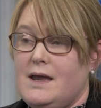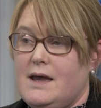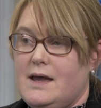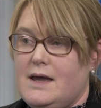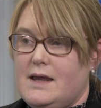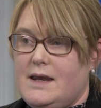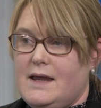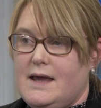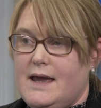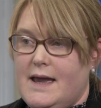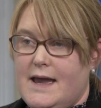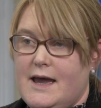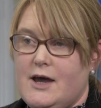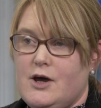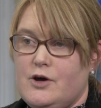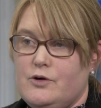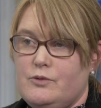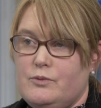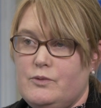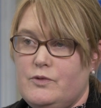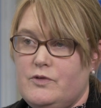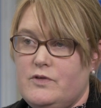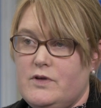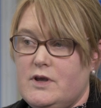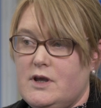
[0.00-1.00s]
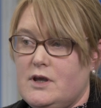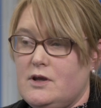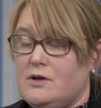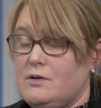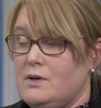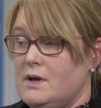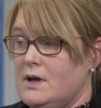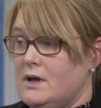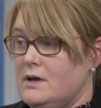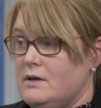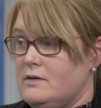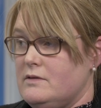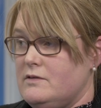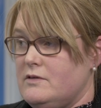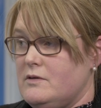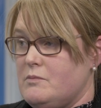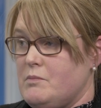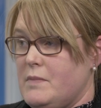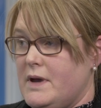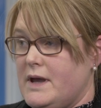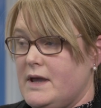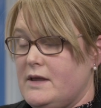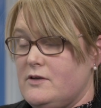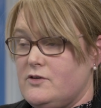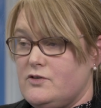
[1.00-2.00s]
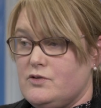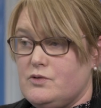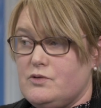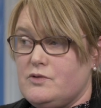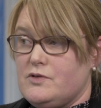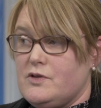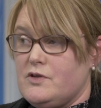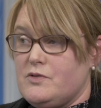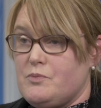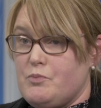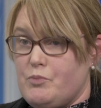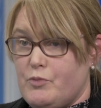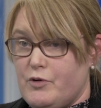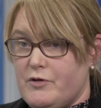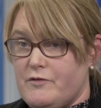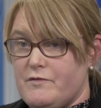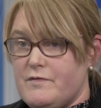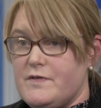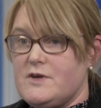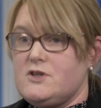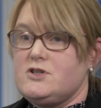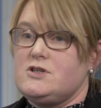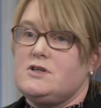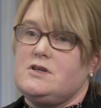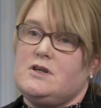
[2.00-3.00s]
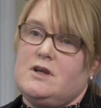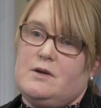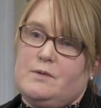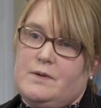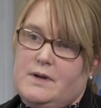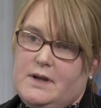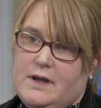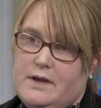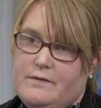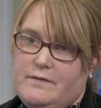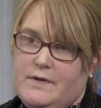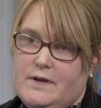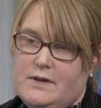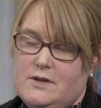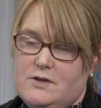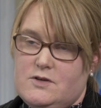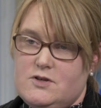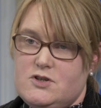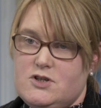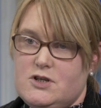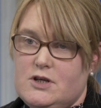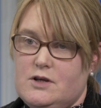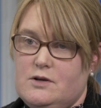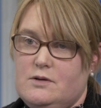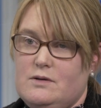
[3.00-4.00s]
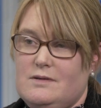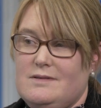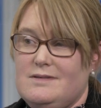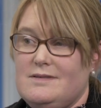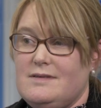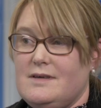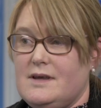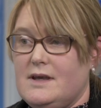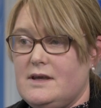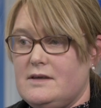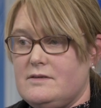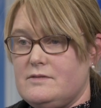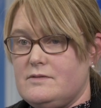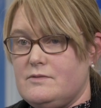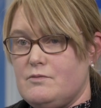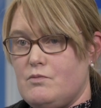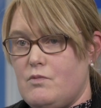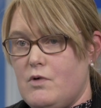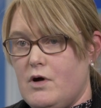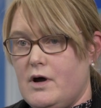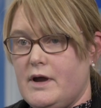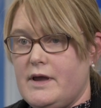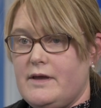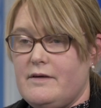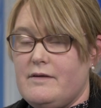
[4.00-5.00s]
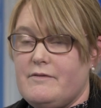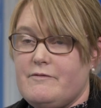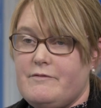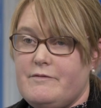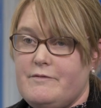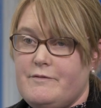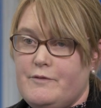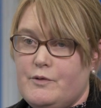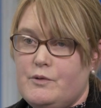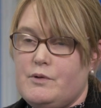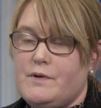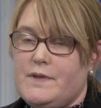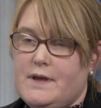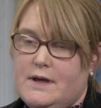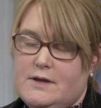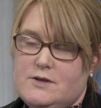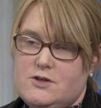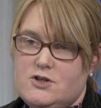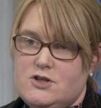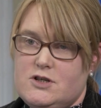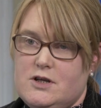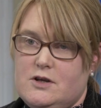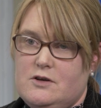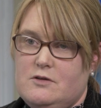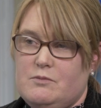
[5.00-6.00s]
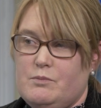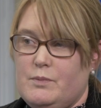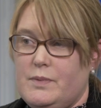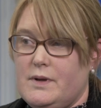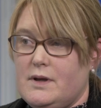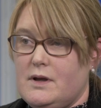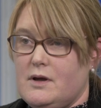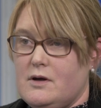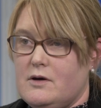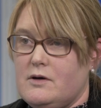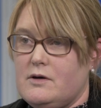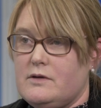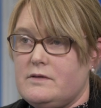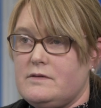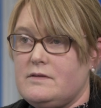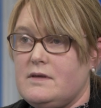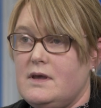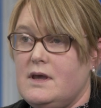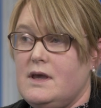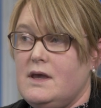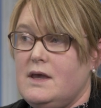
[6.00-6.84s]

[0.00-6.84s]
and it helps you to make sure the provision you are giving the students is right for that student, because